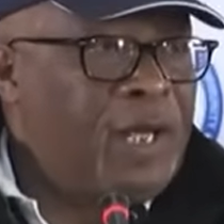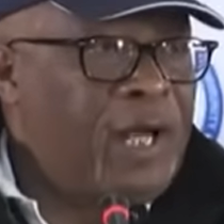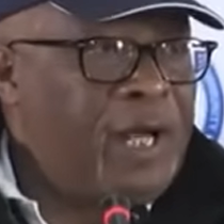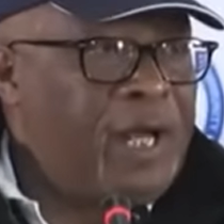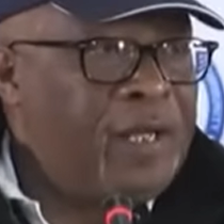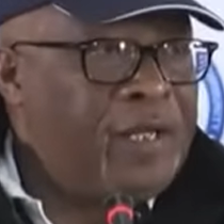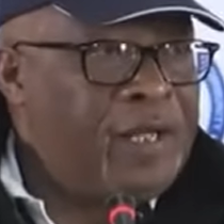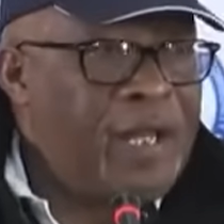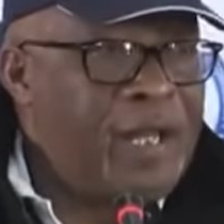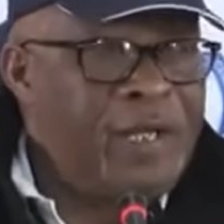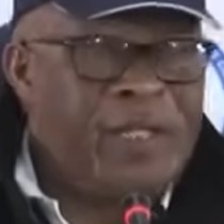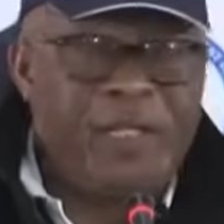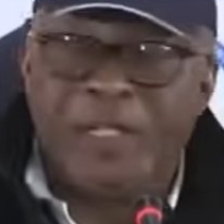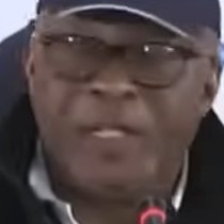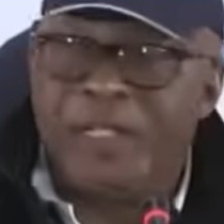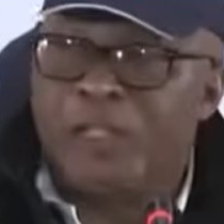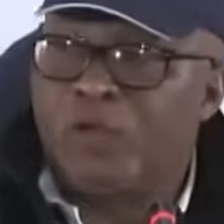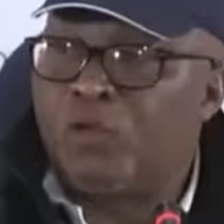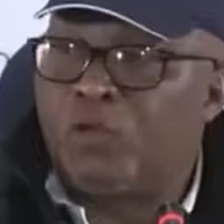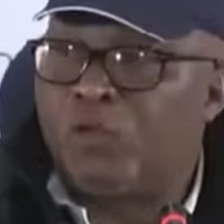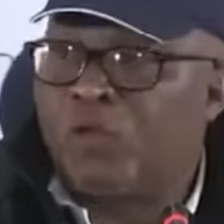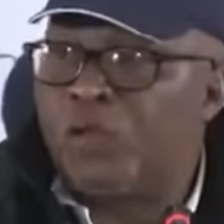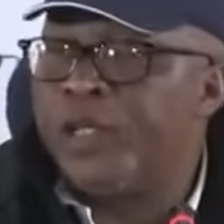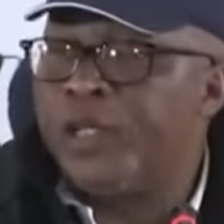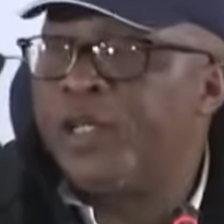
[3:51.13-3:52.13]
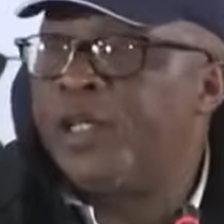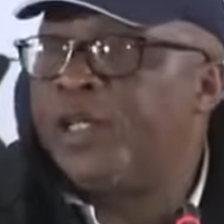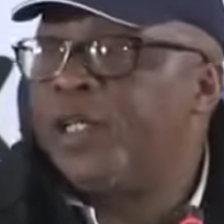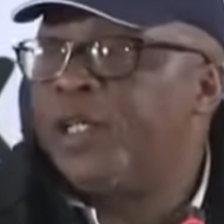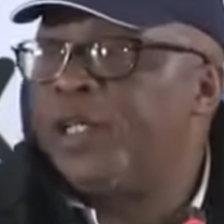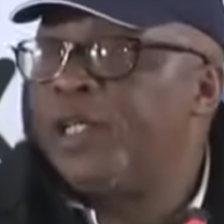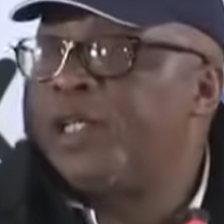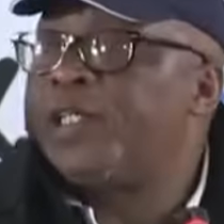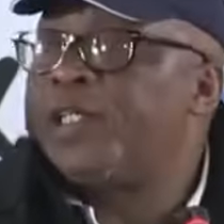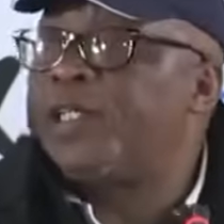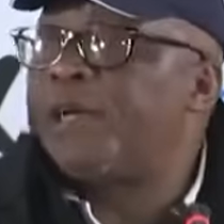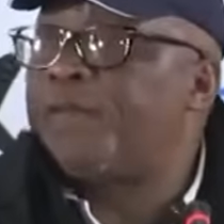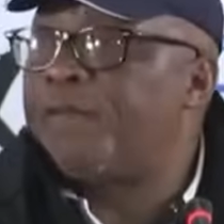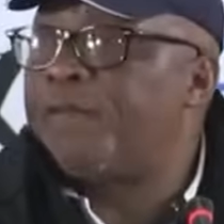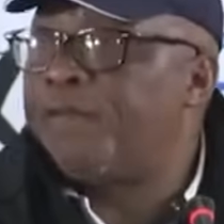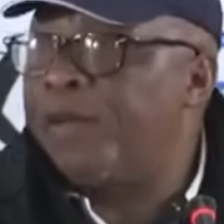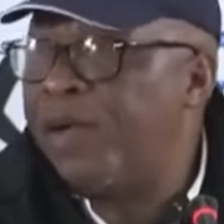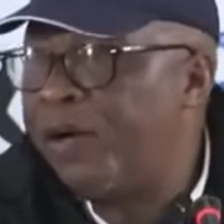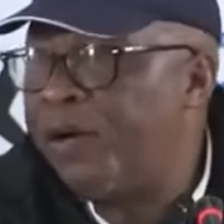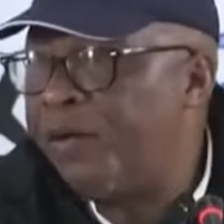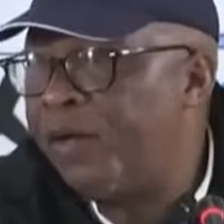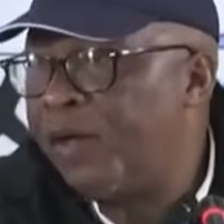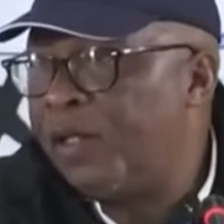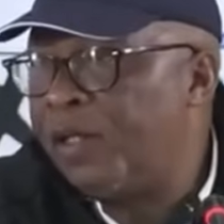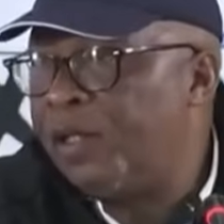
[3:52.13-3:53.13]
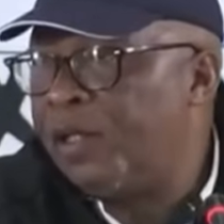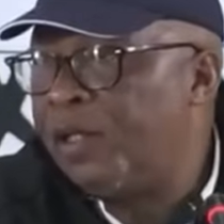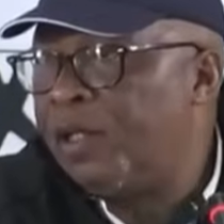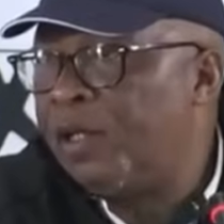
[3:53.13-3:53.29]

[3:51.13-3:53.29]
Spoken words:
And that is really interfering